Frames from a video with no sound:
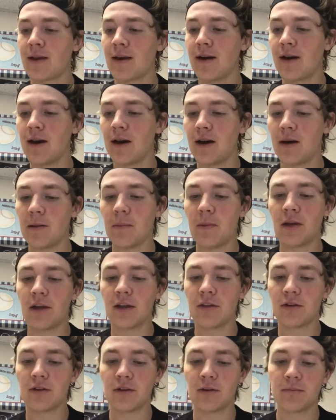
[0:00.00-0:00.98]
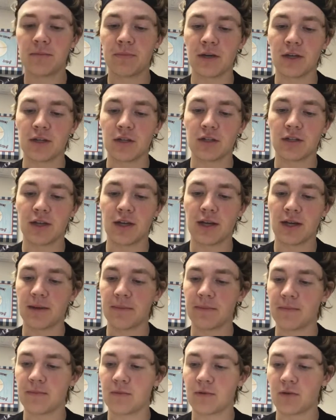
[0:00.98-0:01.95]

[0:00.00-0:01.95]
Another pitch that I'm